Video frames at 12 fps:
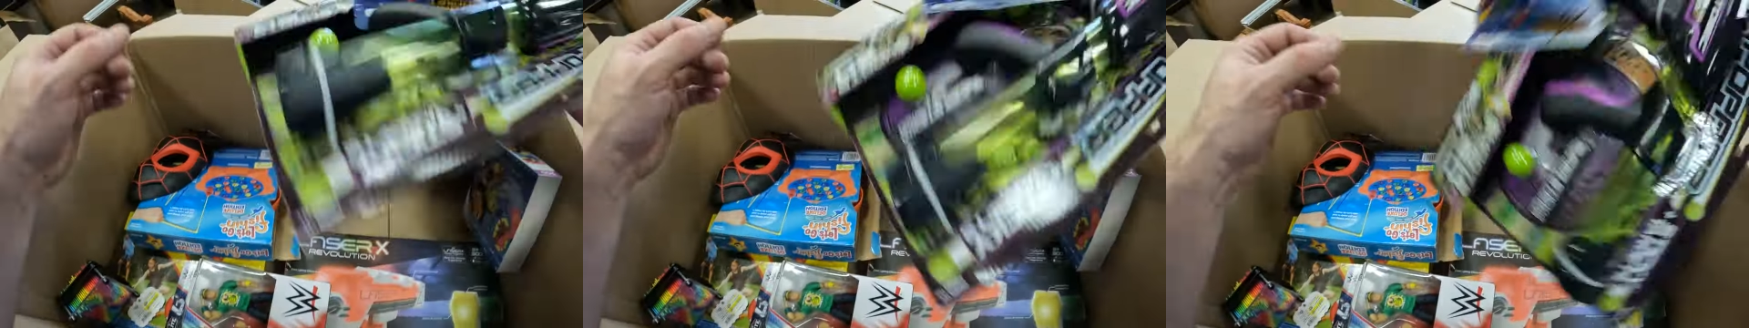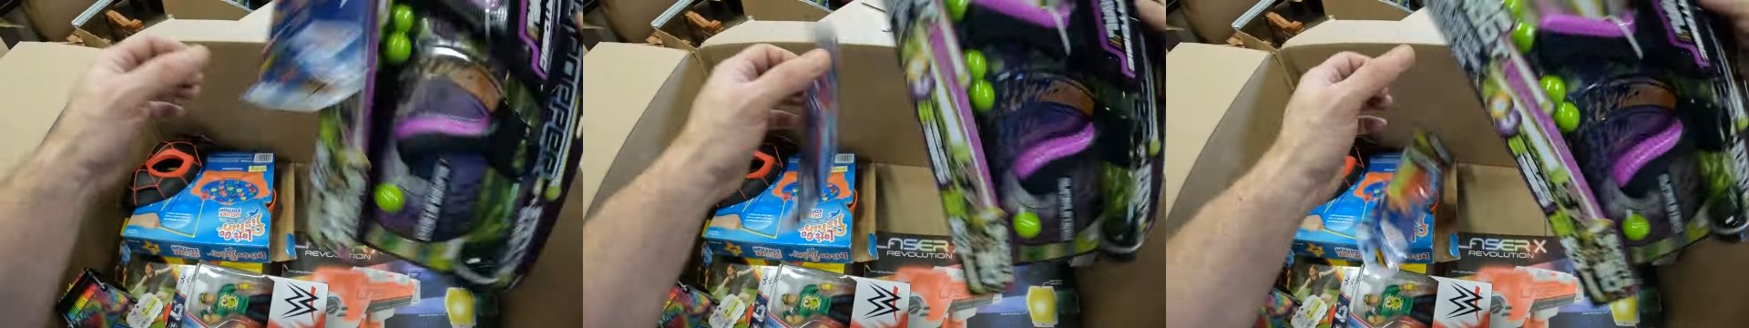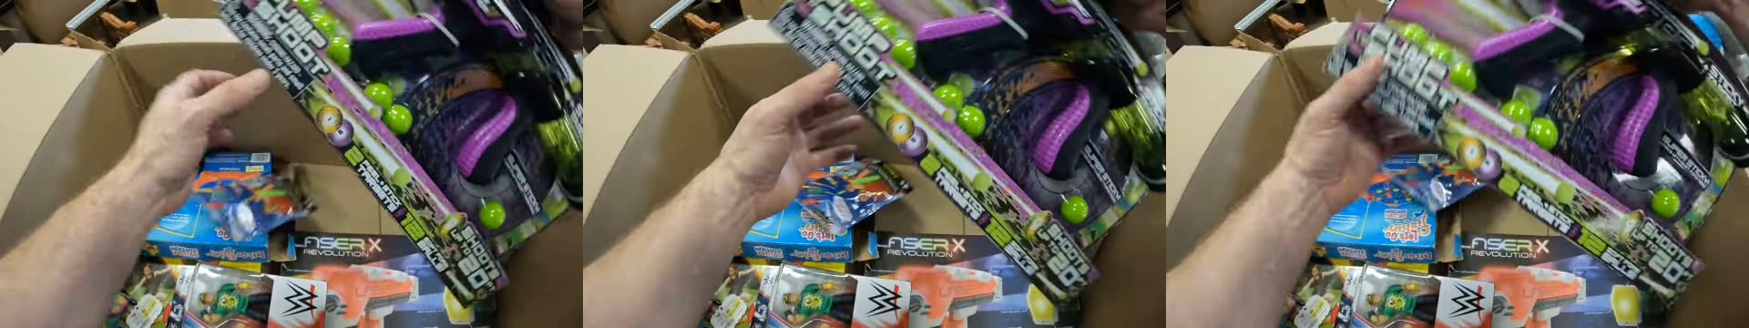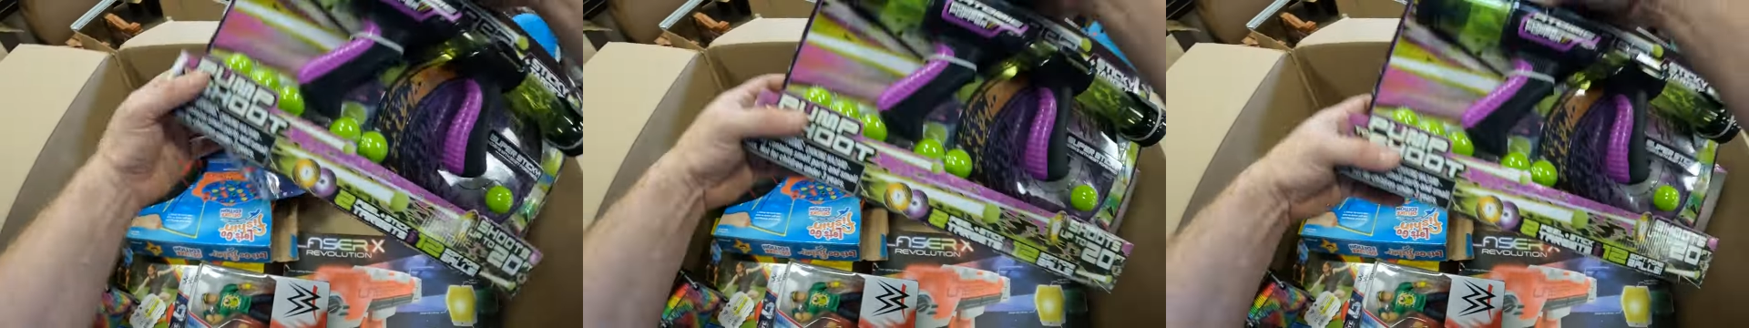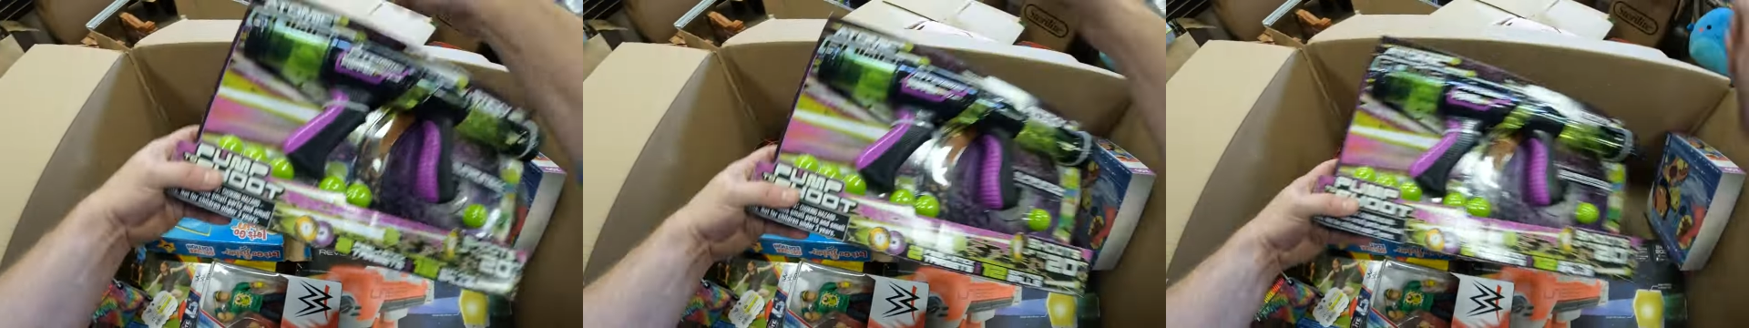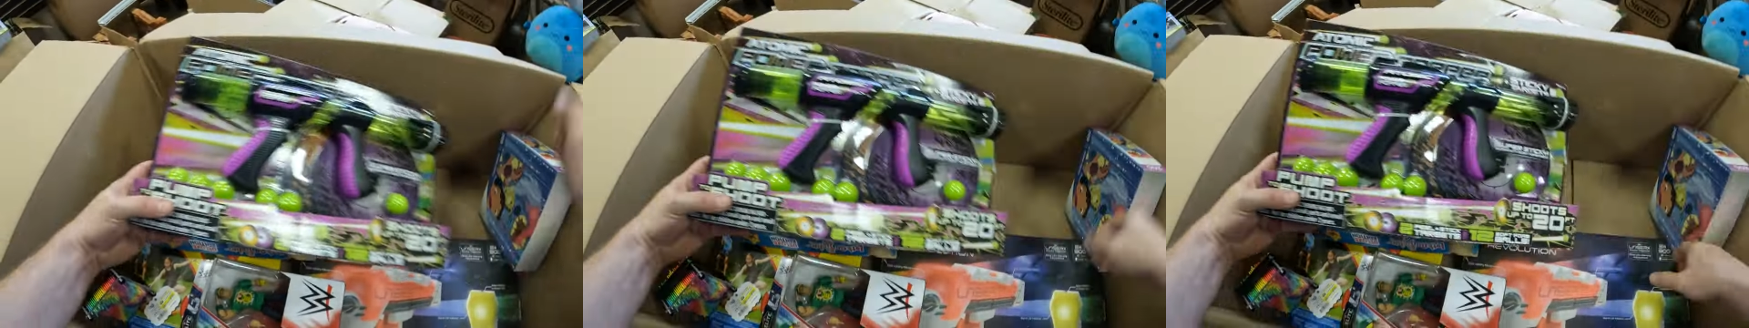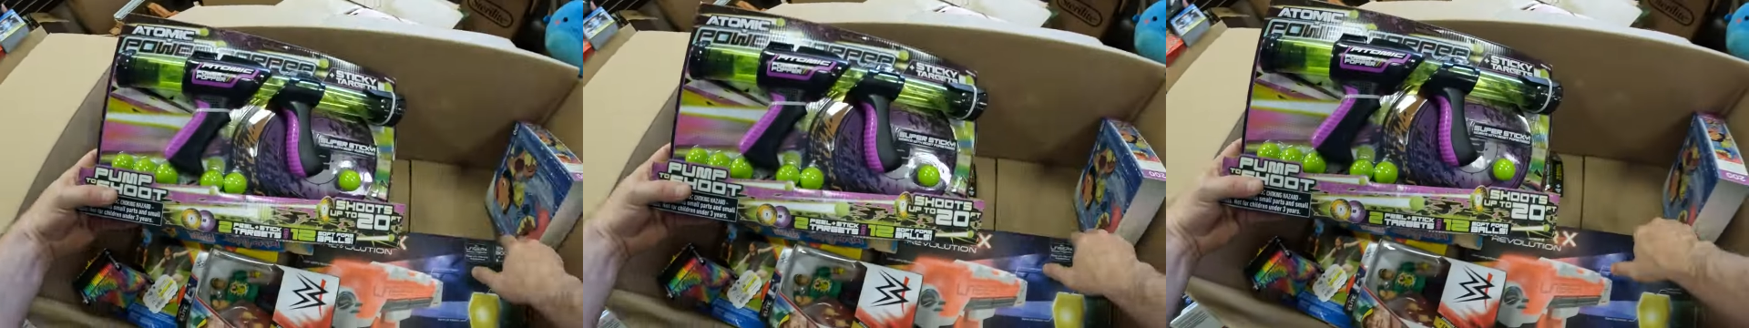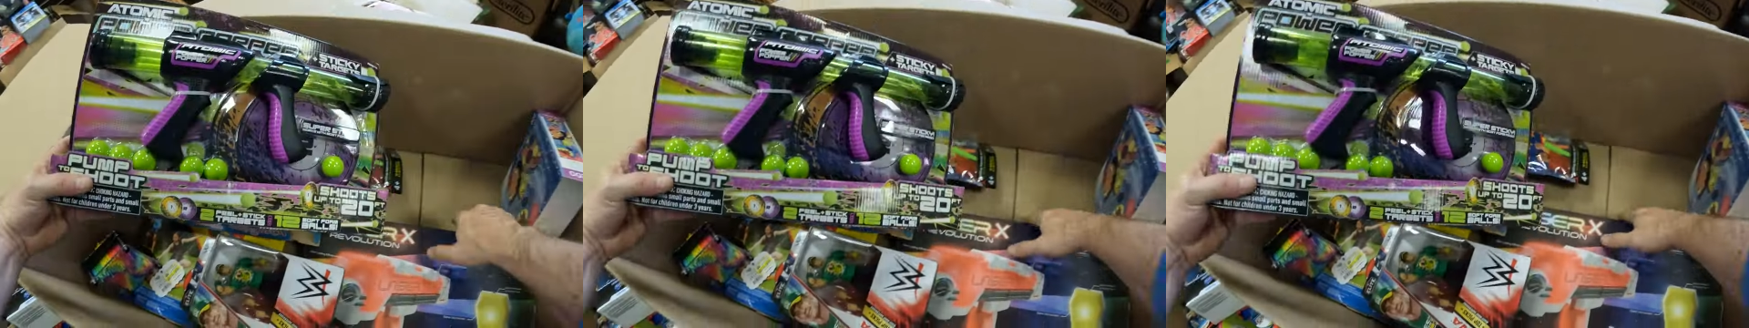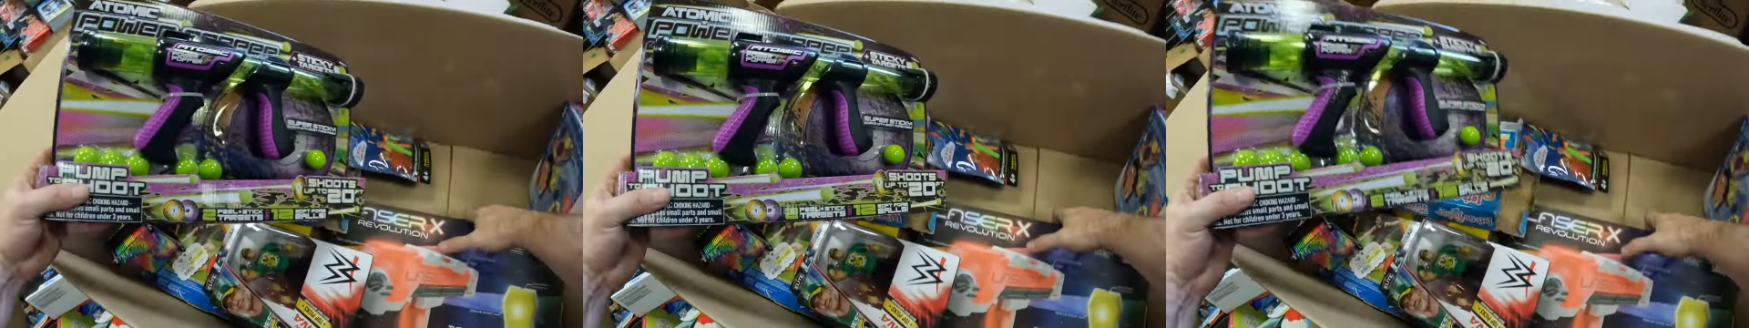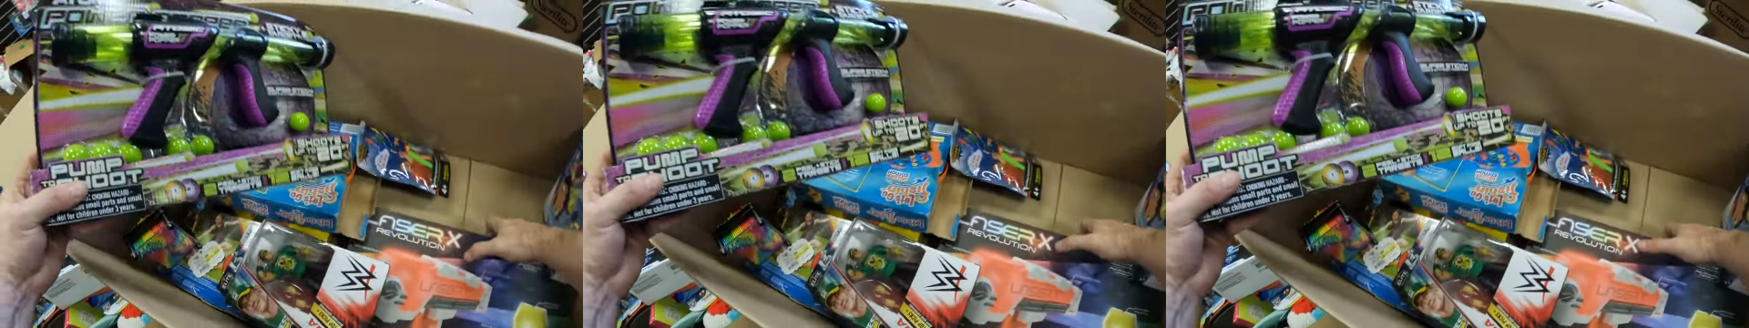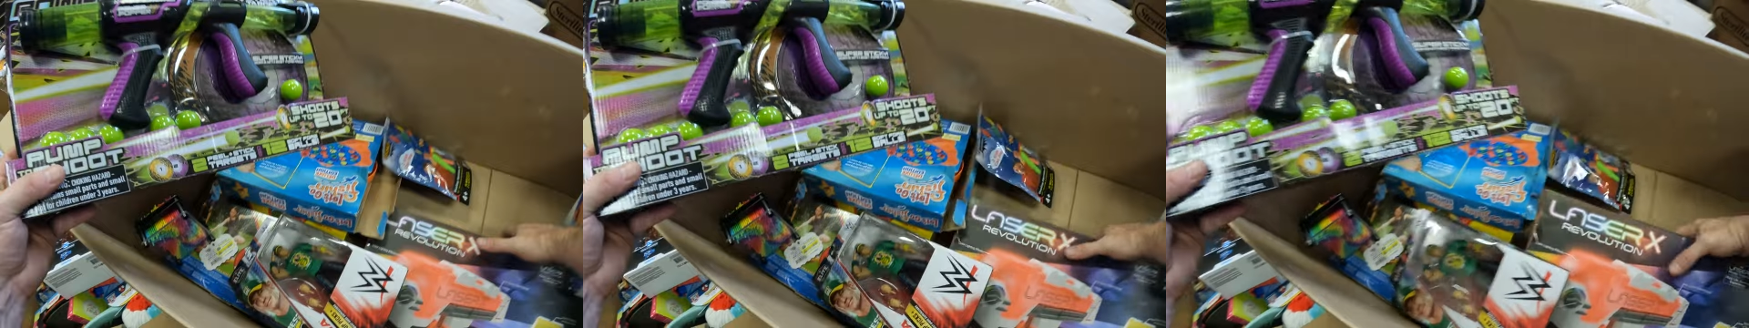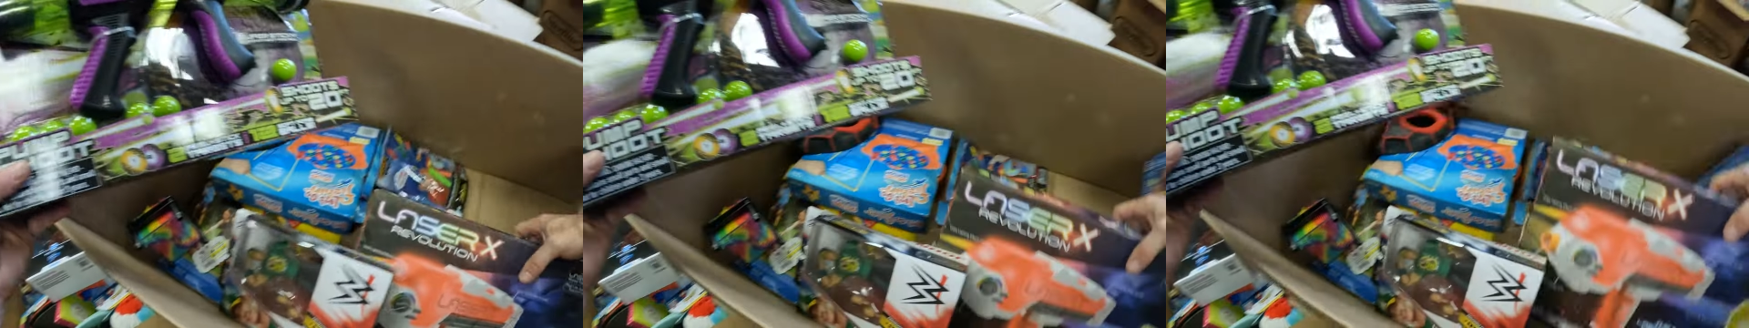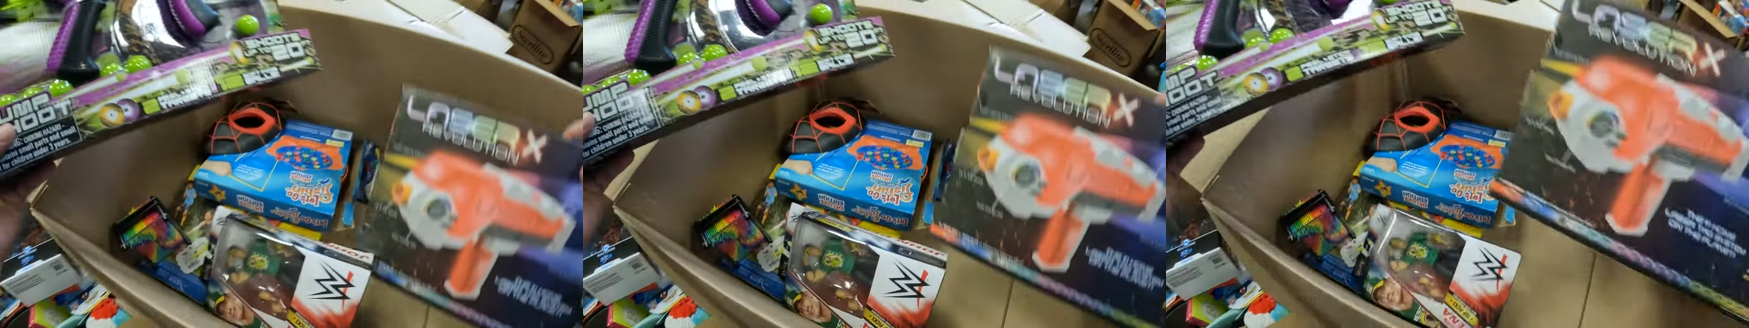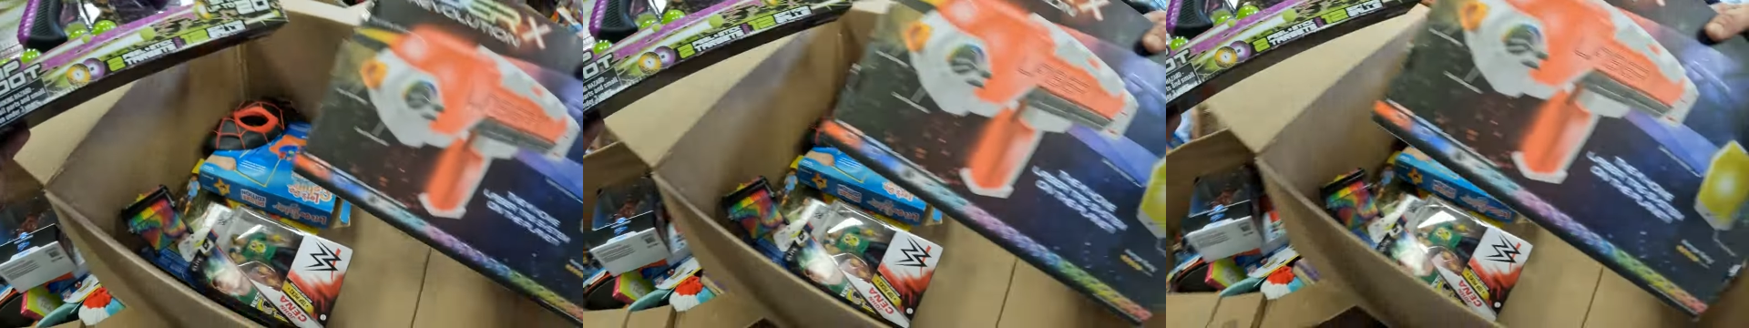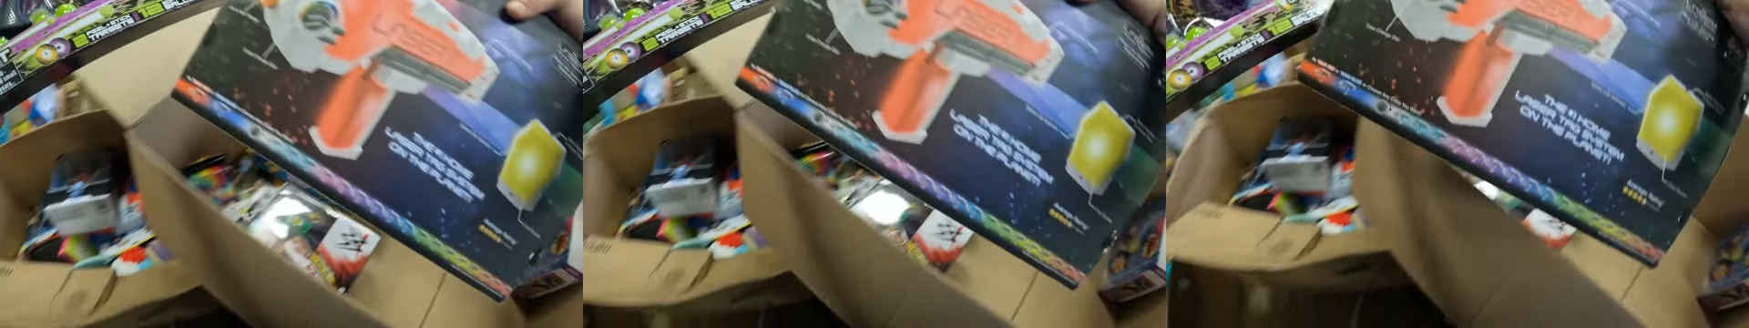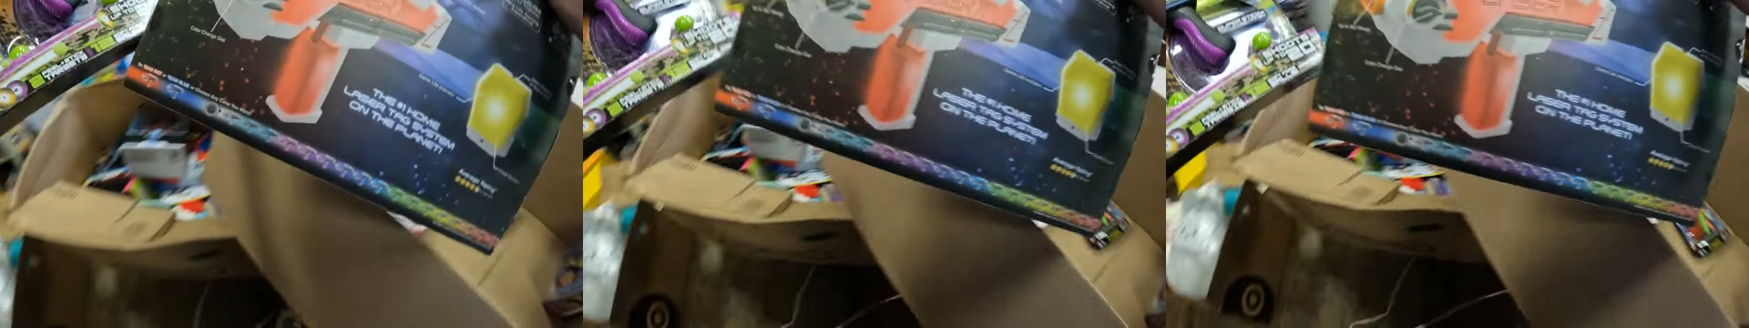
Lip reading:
[unreadable: no face in view]